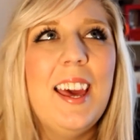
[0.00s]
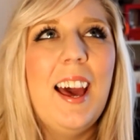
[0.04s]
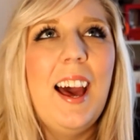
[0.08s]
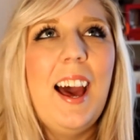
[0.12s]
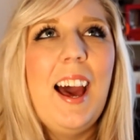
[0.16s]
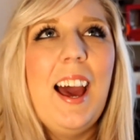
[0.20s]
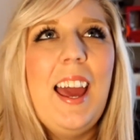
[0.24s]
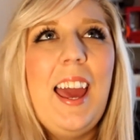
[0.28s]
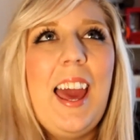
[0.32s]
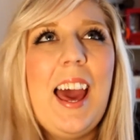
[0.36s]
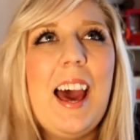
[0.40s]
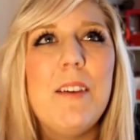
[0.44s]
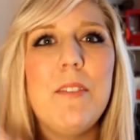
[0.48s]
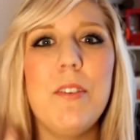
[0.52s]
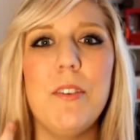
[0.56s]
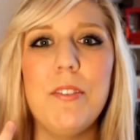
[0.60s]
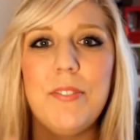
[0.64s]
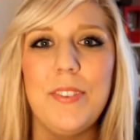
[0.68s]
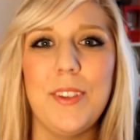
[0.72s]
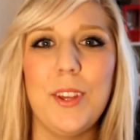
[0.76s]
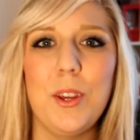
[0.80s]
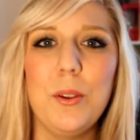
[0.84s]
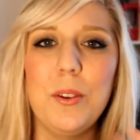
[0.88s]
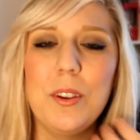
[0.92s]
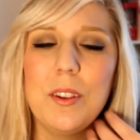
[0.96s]
I have a
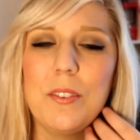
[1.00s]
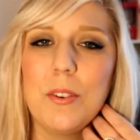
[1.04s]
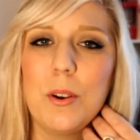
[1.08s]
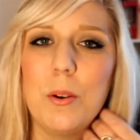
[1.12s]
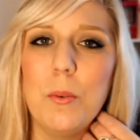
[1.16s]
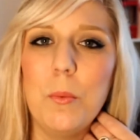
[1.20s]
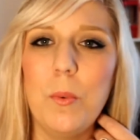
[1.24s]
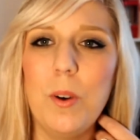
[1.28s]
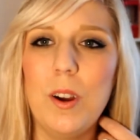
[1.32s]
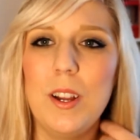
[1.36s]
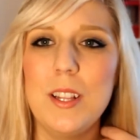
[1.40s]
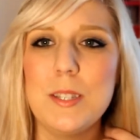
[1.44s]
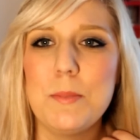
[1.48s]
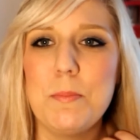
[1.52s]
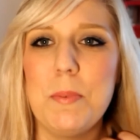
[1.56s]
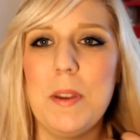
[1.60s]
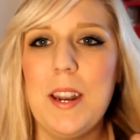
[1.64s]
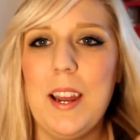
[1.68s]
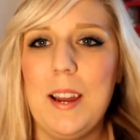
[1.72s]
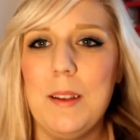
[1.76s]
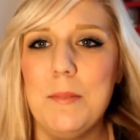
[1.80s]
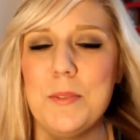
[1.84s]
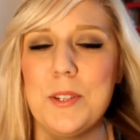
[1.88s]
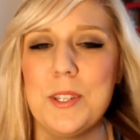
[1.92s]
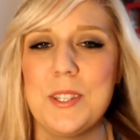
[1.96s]
few different ones, but
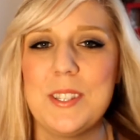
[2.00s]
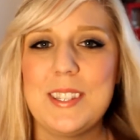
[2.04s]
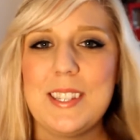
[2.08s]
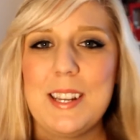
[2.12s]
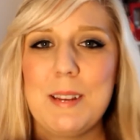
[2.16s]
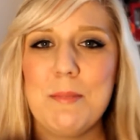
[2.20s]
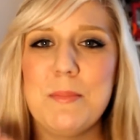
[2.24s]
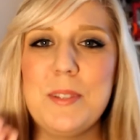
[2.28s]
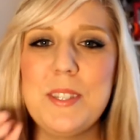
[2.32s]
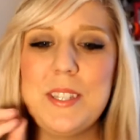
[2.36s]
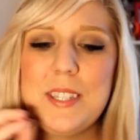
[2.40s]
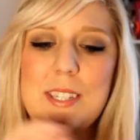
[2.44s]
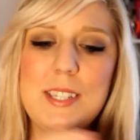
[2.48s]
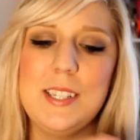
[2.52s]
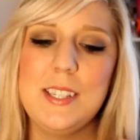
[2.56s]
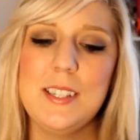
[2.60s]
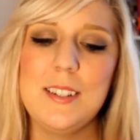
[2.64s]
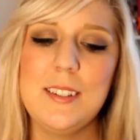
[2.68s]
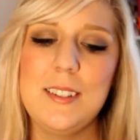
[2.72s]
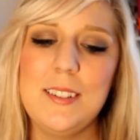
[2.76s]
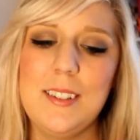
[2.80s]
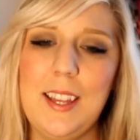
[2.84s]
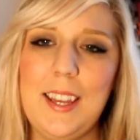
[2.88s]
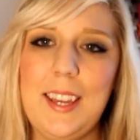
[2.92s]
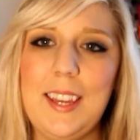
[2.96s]
I'm
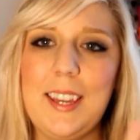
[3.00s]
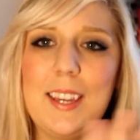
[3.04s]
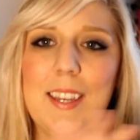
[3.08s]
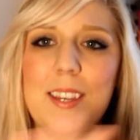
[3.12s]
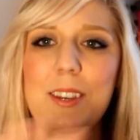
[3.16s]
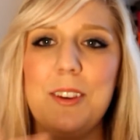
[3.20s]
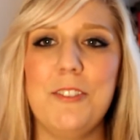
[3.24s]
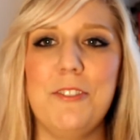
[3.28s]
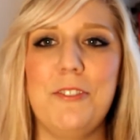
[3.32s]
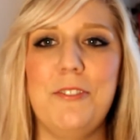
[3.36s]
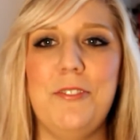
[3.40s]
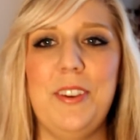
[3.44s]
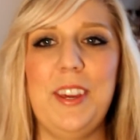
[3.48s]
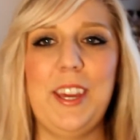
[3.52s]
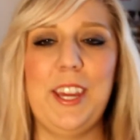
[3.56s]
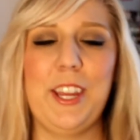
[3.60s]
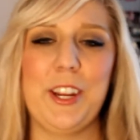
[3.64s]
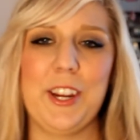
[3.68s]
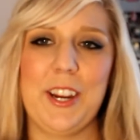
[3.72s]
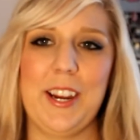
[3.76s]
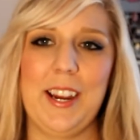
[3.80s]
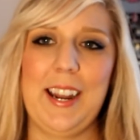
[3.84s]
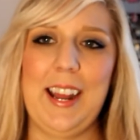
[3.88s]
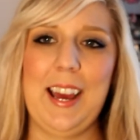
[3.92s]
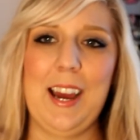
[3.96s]
still like
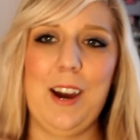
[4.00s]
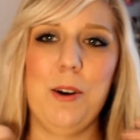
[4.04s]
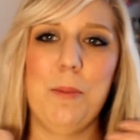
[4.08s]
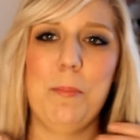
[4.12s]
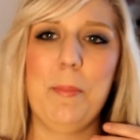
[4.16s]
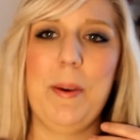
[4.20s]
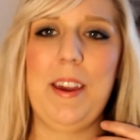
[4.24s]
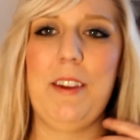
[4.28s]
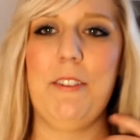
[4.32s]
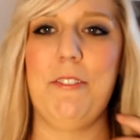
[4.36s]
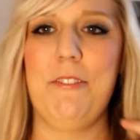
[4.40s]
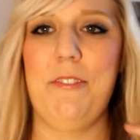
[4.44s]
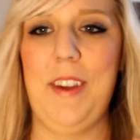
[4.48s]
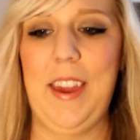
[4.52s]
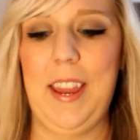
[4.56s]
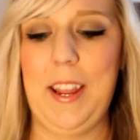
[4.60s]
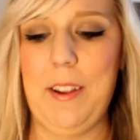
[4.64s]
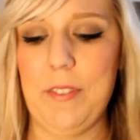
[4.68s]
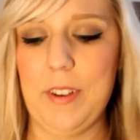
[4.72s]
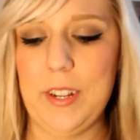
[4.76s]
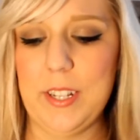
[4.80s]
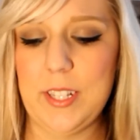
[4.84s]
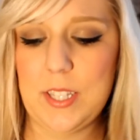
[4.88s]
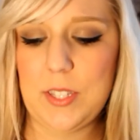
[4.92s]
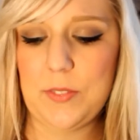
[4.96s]
figuring out my
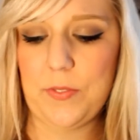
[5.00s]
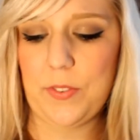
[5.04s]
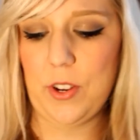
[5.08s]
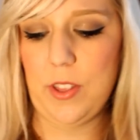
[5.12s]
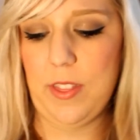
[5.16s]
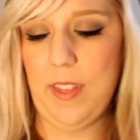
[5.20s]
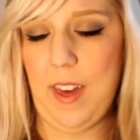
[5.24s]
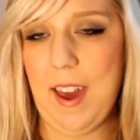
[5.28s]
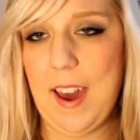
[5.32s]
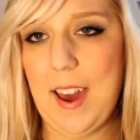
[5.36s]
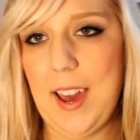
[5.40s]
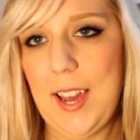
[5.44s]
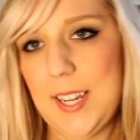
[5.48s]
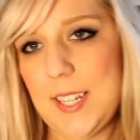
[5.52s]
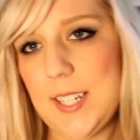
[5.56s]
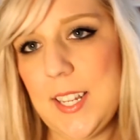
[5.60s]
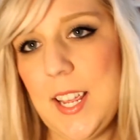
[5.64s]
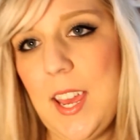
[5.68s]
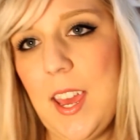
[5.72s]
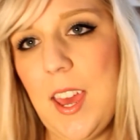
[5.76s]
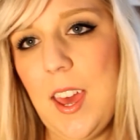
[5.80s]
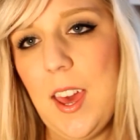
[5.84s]
favorites for that.